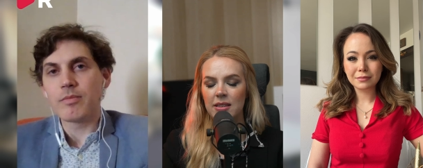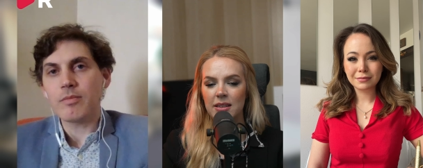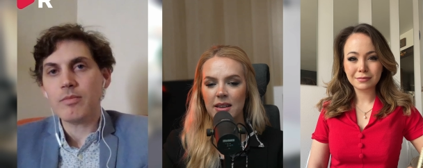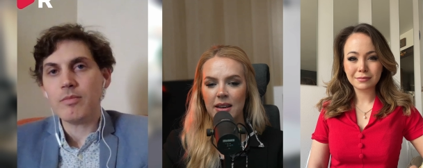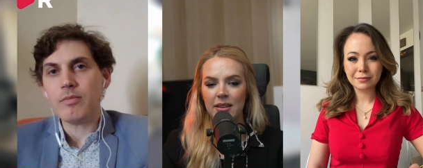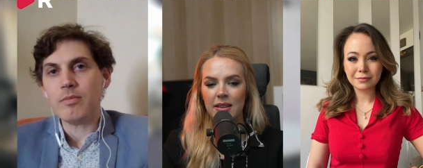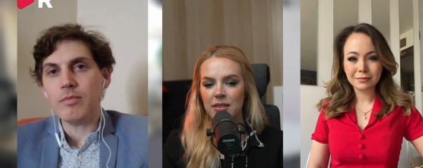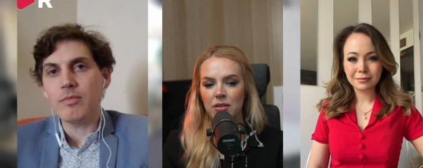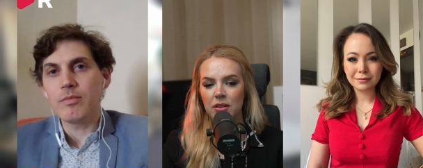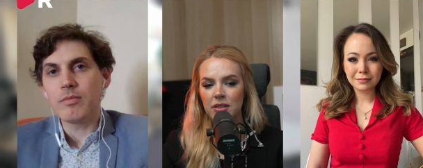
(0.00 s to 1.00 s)
Speaker 1: uh,
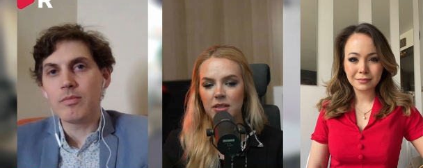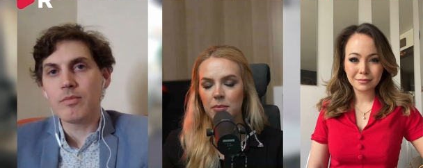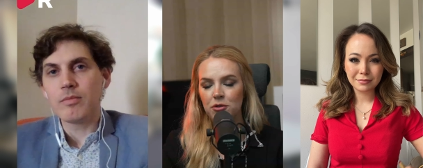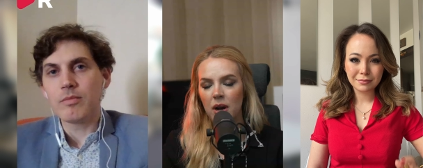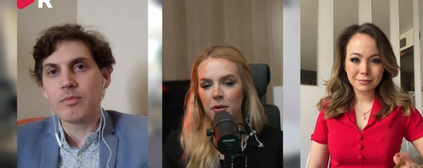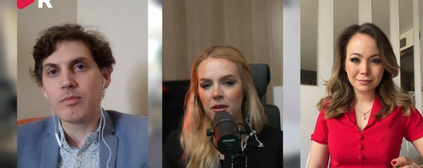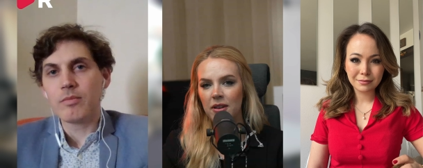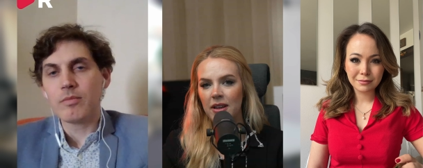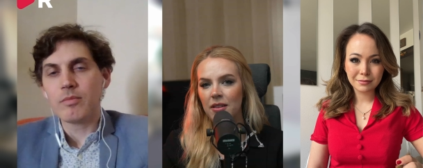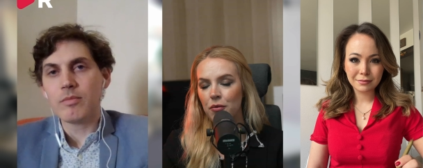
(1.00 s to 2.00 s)
there's some trouble
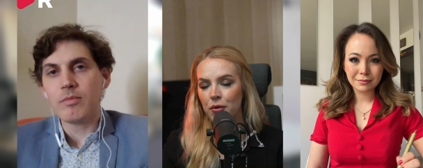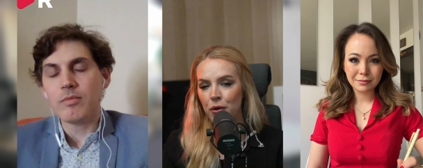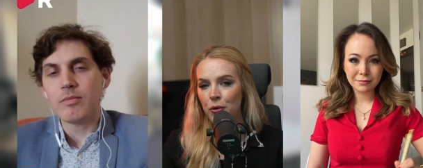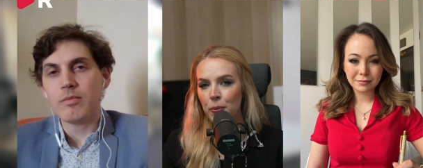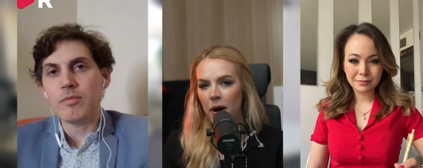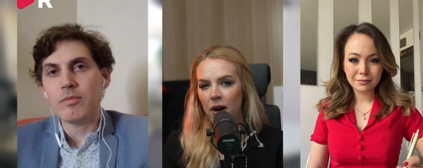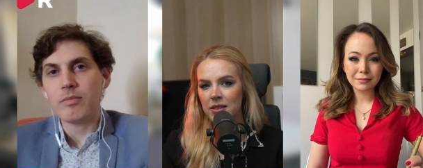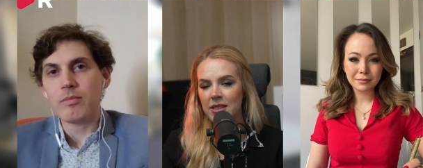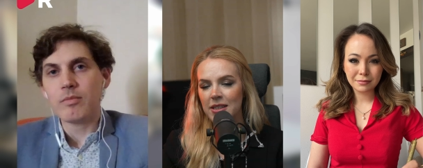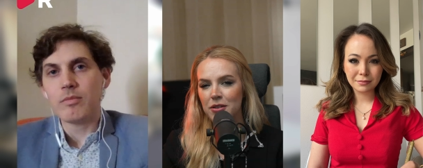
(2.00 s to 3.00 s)
in the Renew
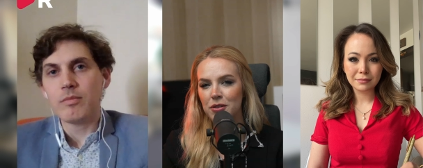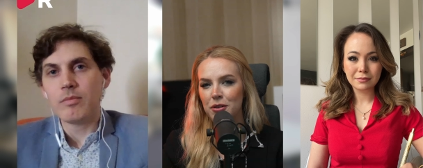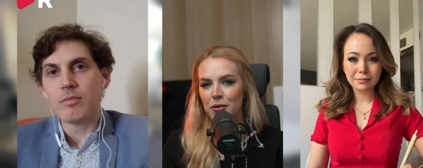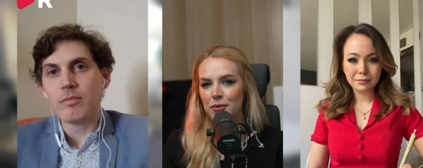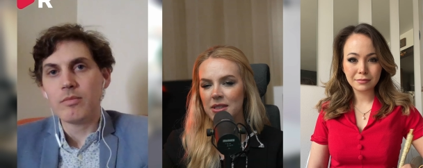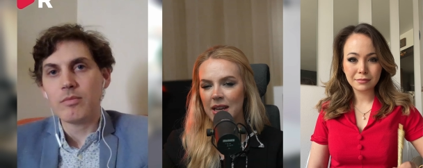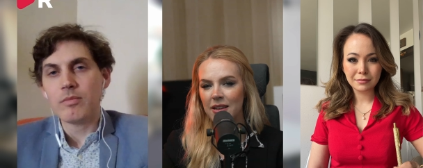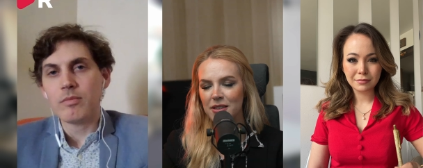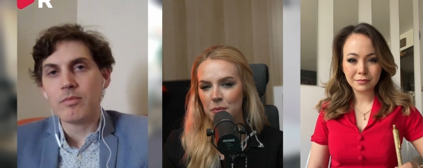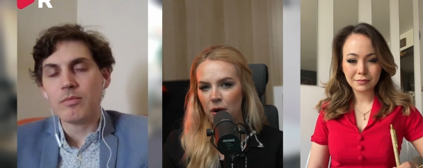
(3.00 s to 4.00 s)
Party. Could you tell
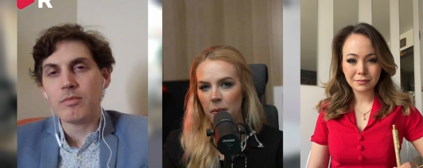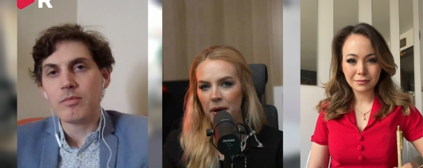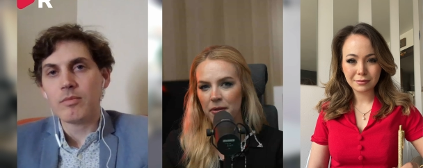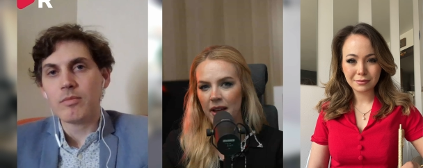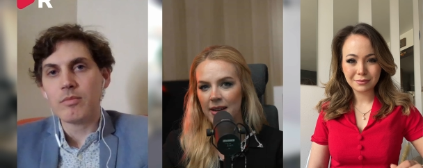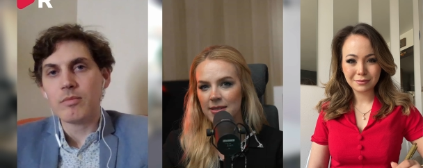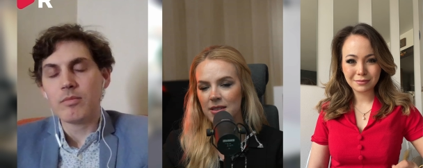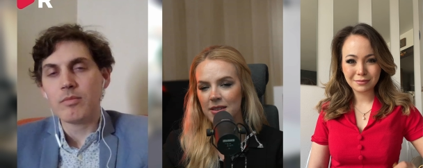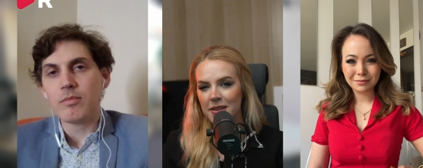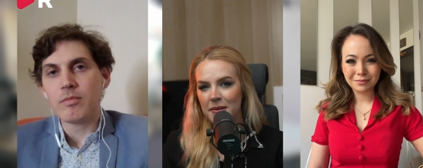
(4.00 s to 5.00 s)
us more about
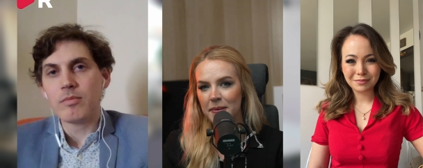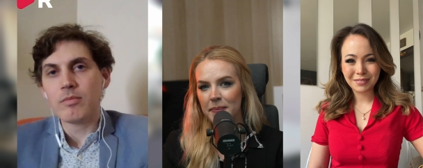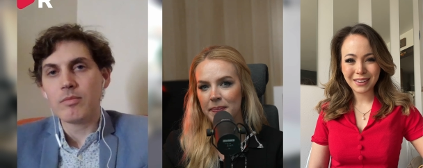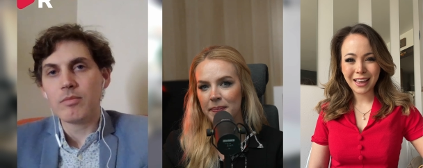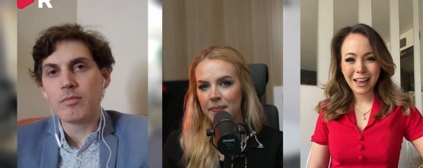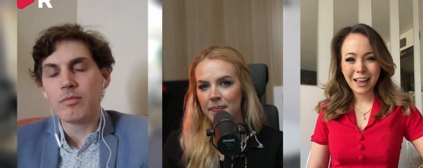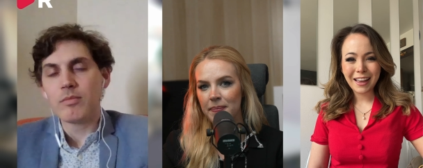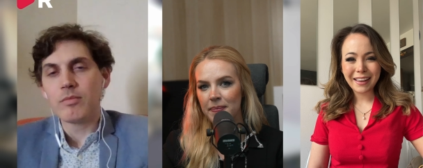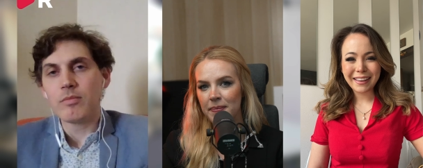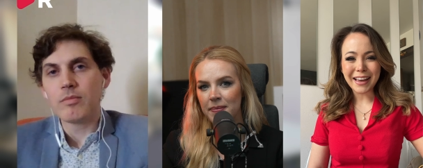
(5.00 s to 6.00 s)
that?
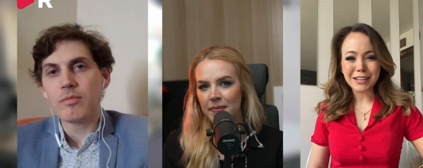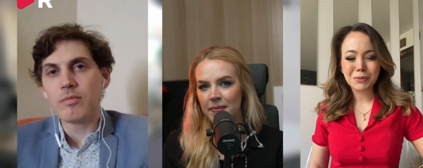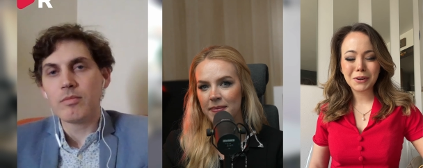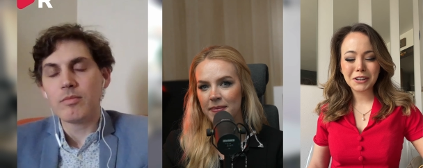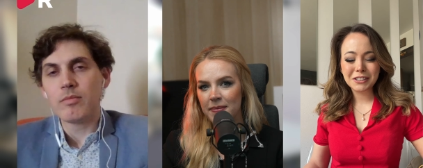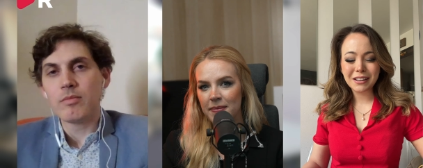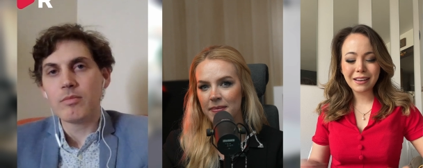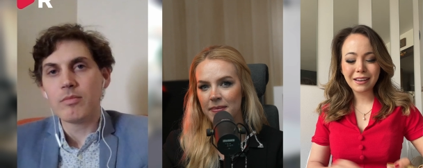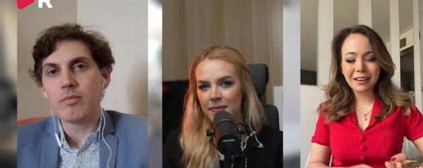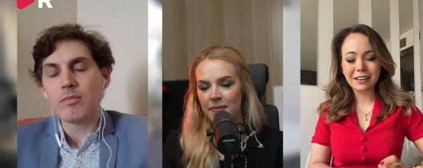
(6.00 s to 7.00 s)
Speaker 2: Yes, we're
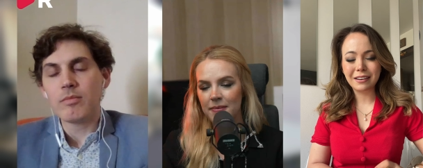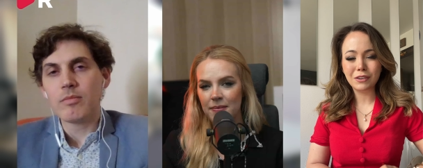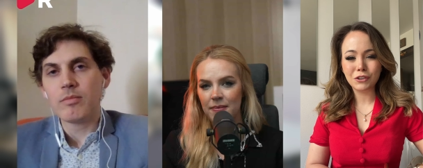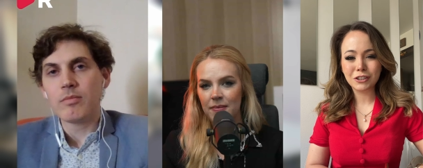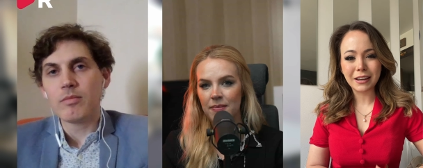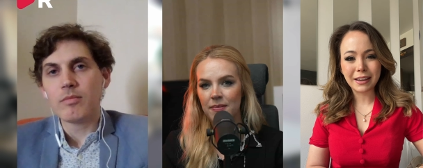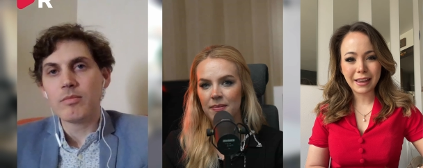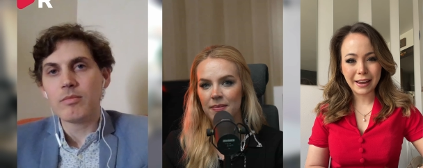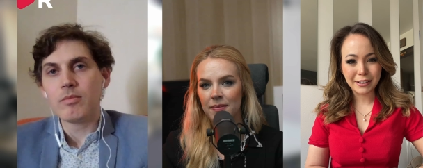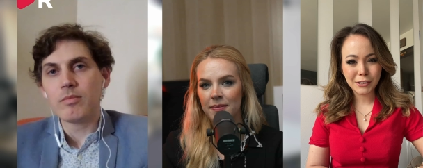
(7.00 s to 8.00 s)
seeing a, an
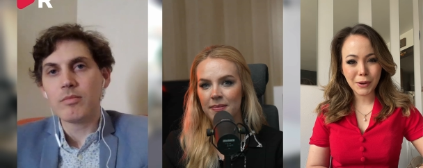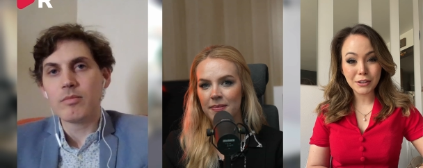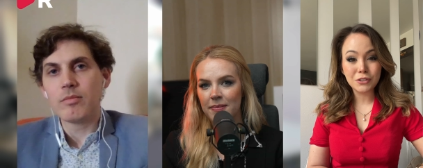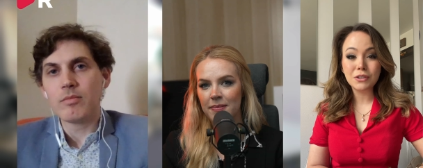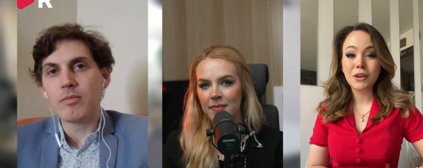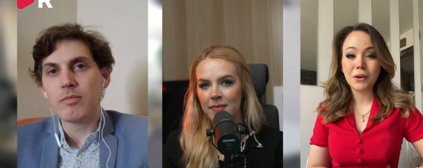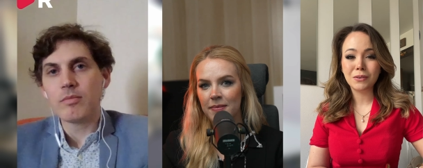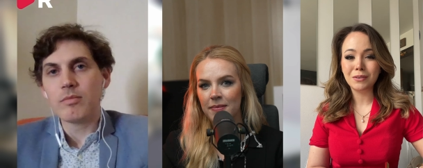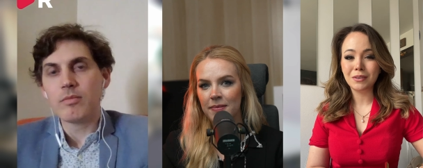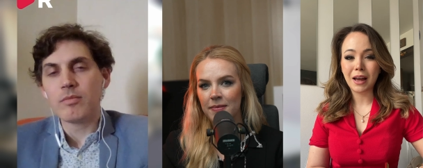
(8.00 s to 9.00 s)
interesting case. So, as you
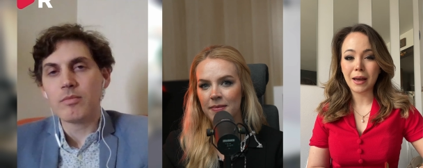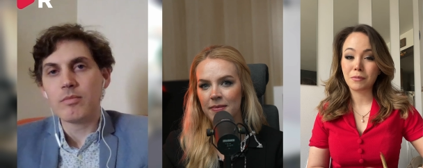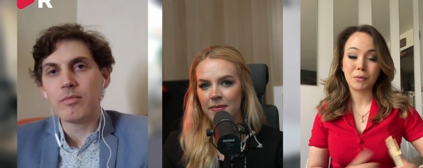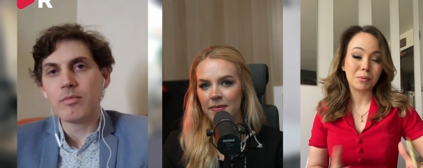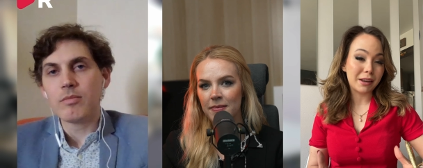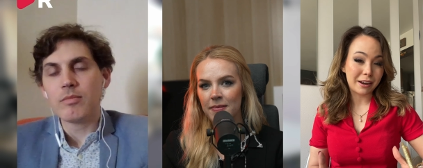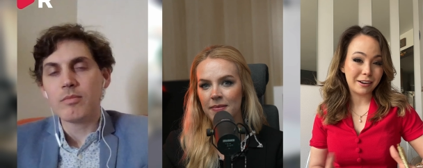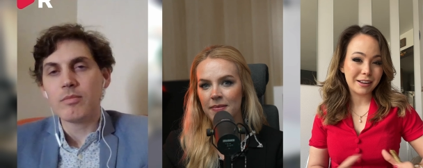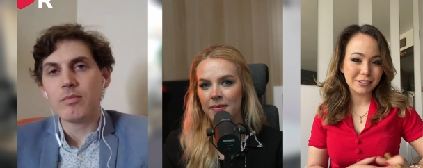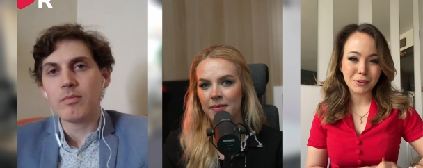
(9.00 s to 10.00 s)
know, I'm from the
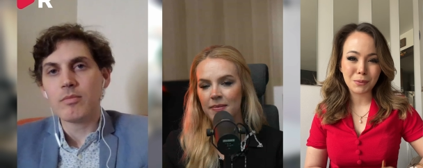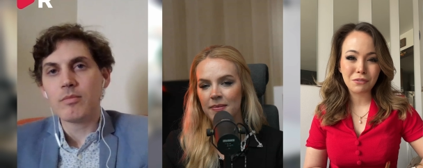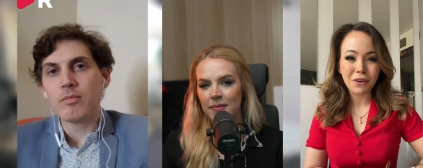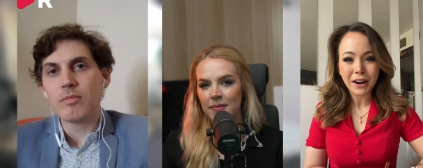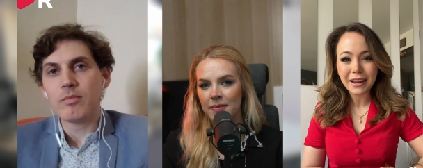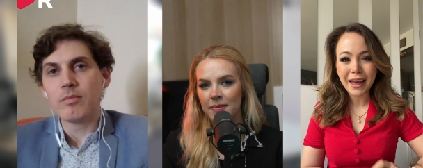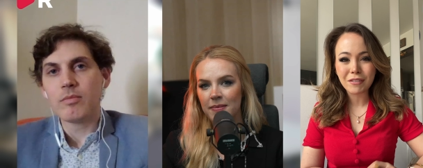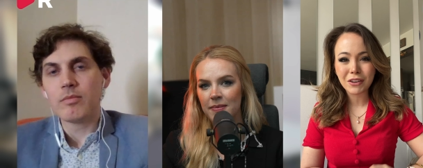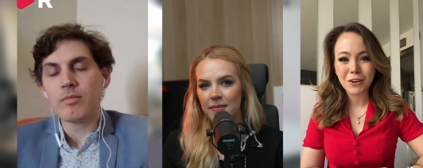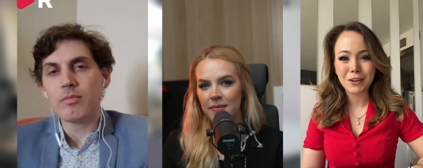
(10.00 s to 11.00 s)
Netherlands, and we finally
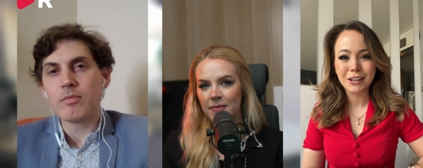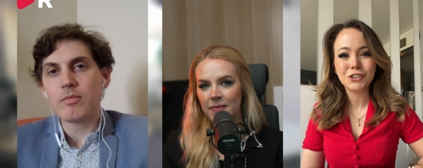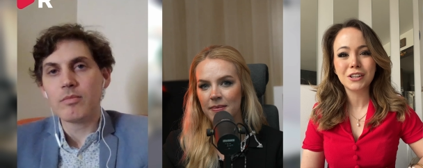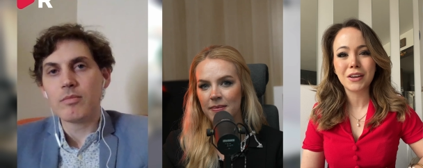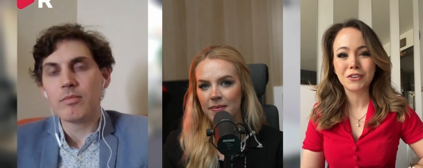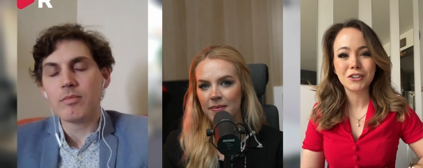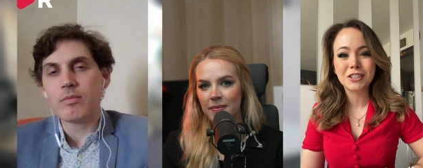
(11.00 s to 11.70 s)
have a coalition after